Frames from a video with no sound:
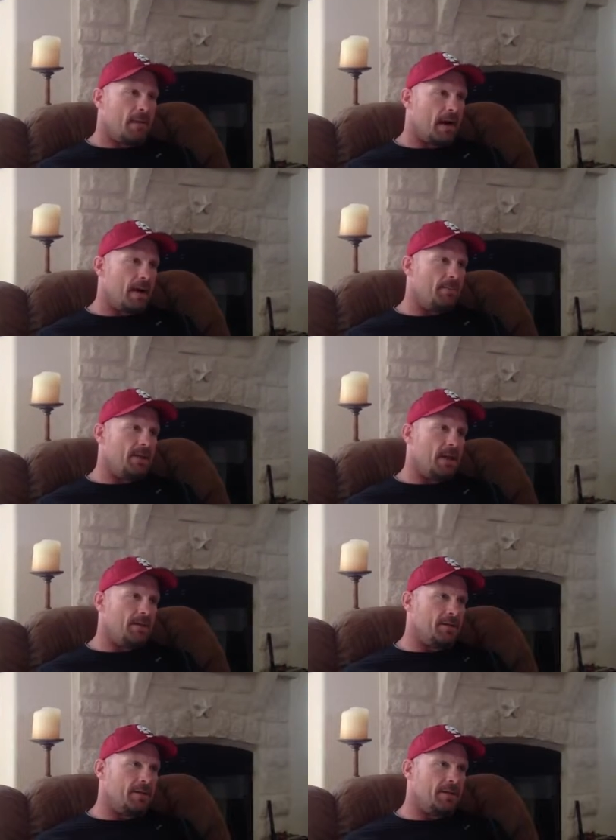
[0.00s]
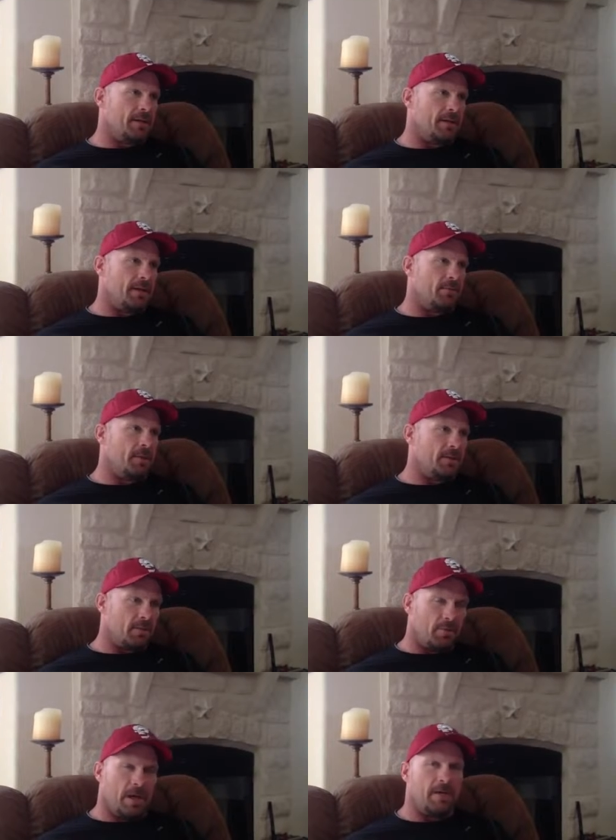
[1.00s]
I'm telling you, there's been
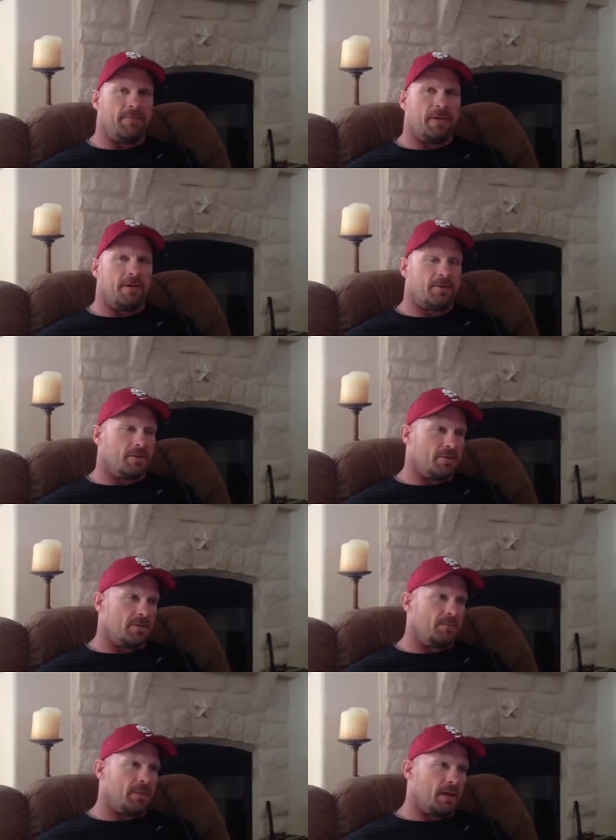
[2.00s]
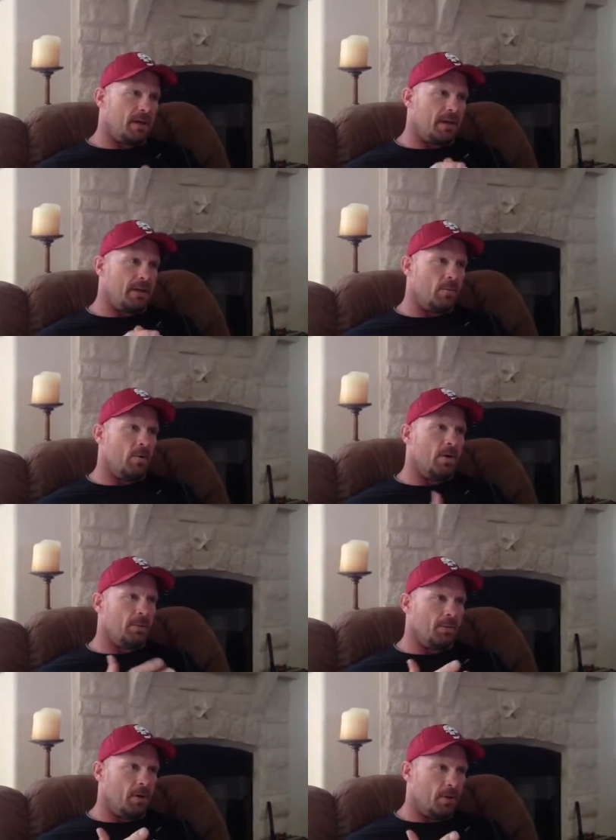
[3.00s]
some great finishers uh, in the world
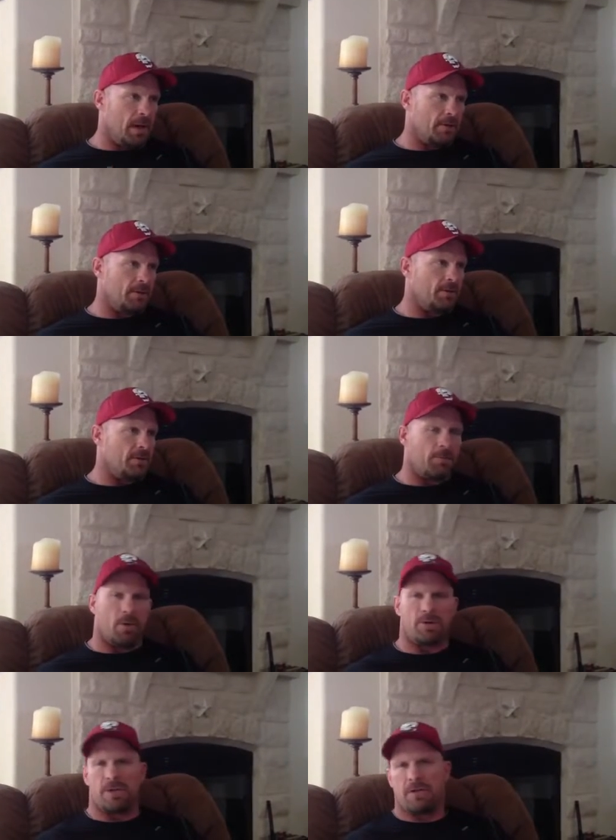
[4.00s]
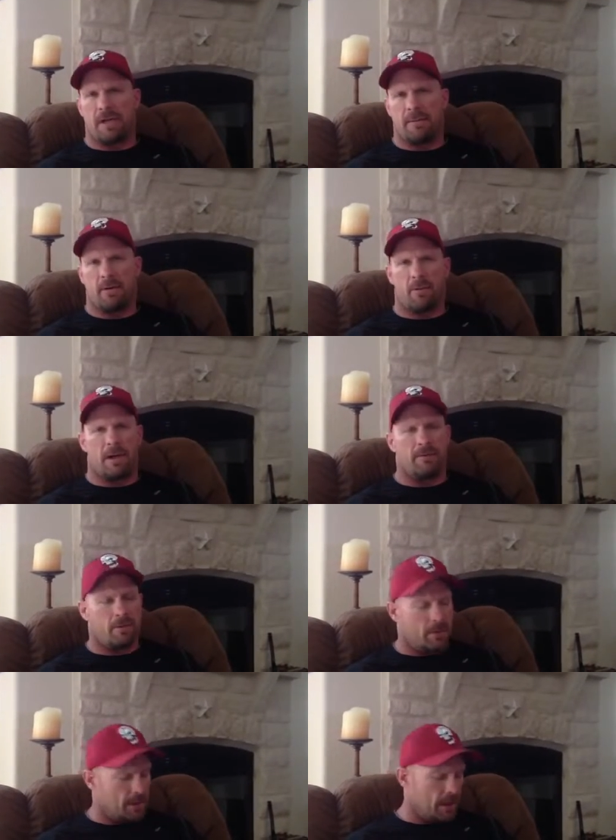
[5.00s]
of pro wrestling, sports entertainment, whatever you
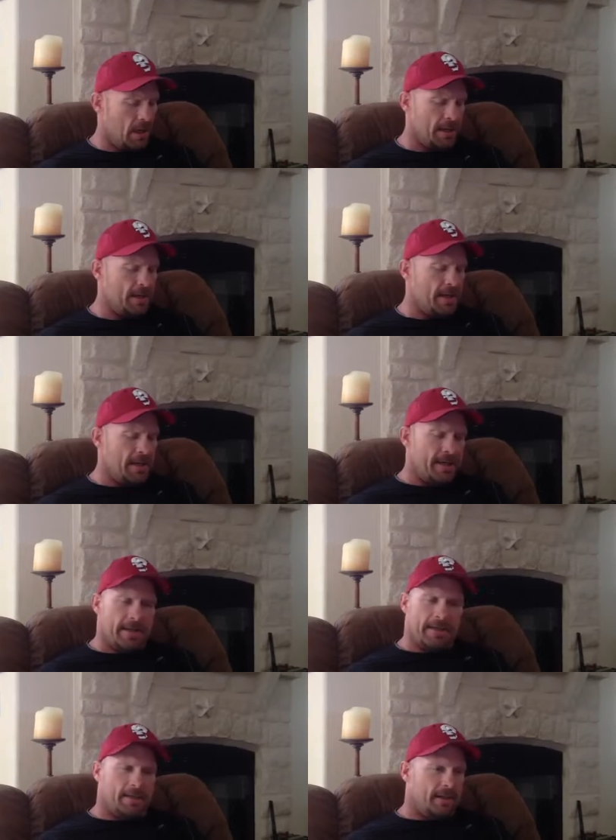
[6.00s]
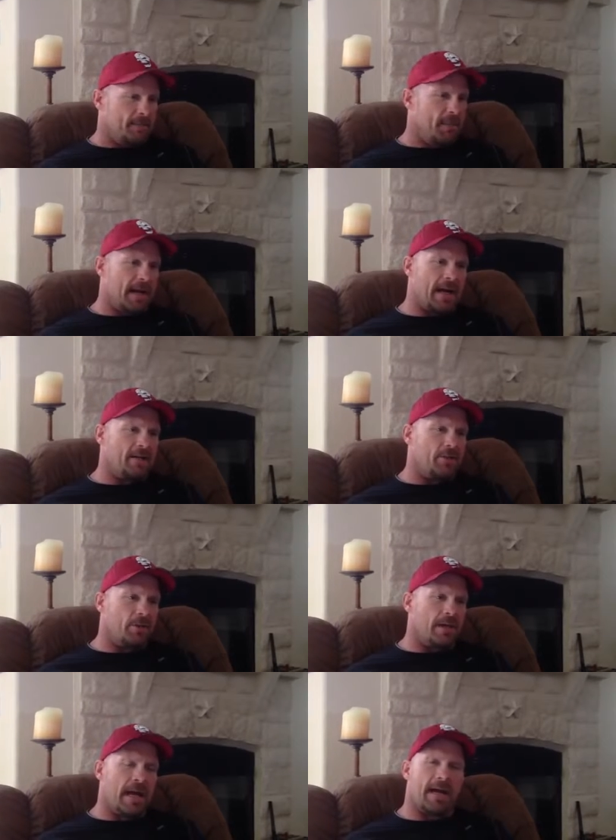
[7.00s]
want to call it. Uh, man, I
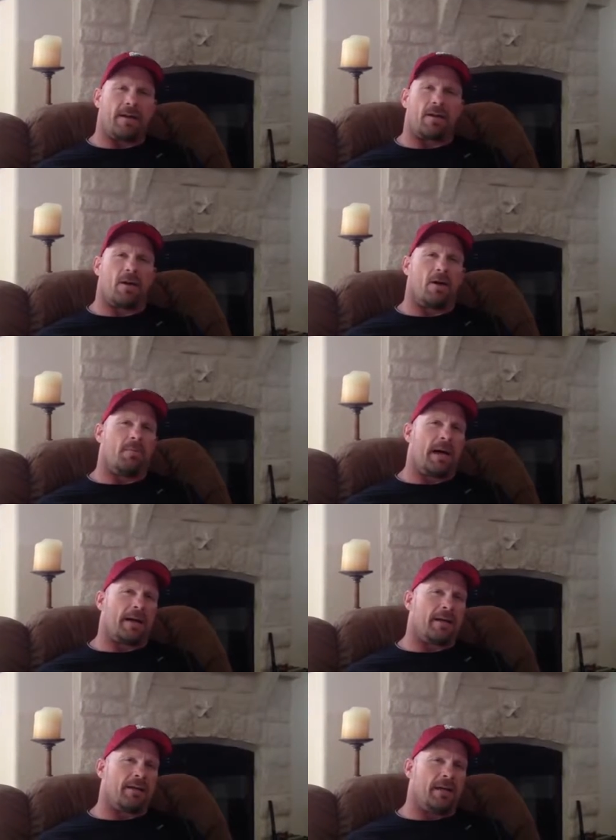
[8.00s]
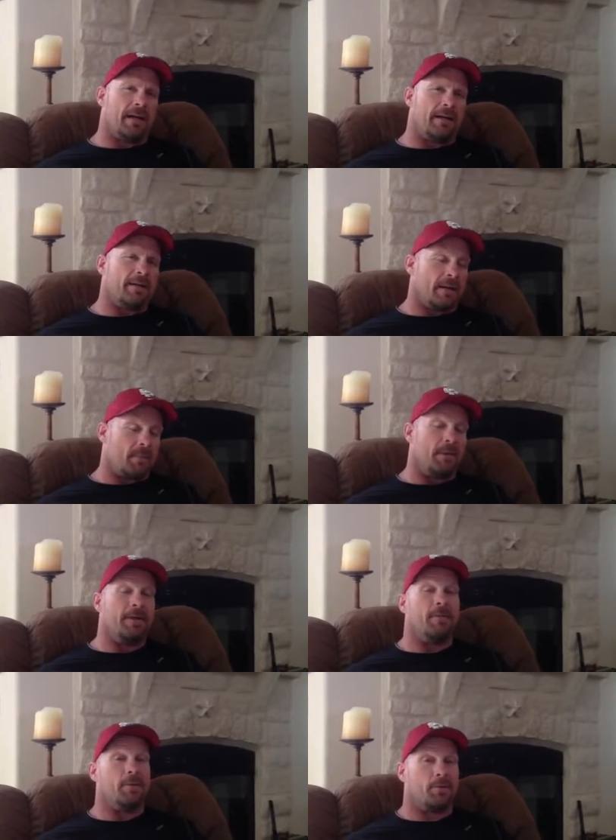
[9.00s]
enjoyed the Iron Claw back in the day. I
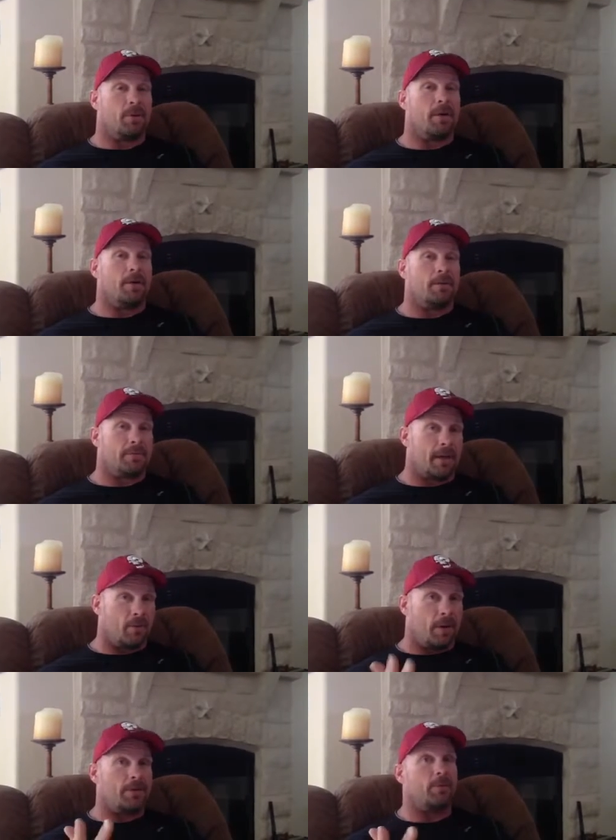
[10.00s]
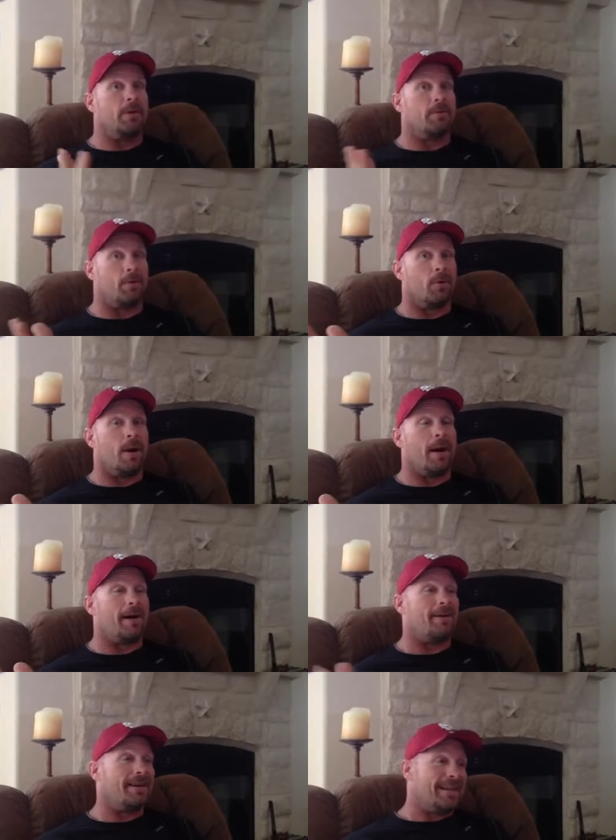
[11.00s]
believed it was real, and it was real for a while.